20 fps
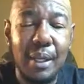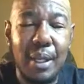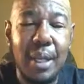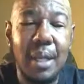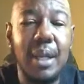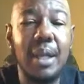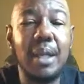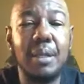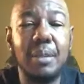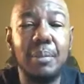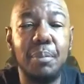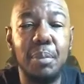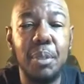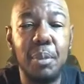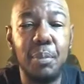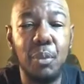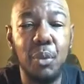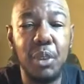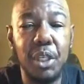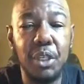and
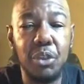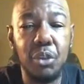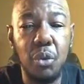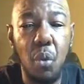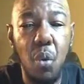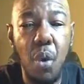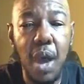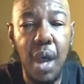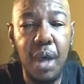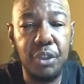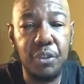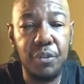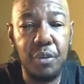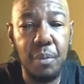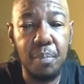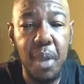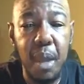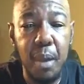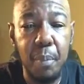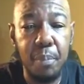people get to watch
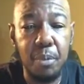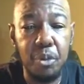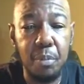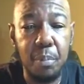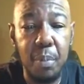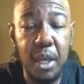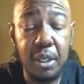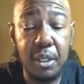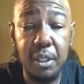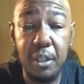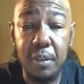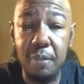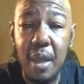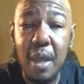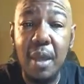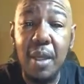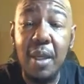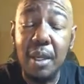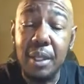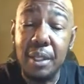from that perspective.
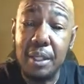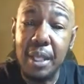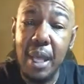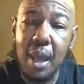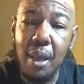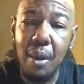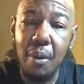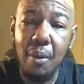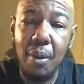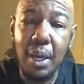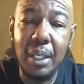Now,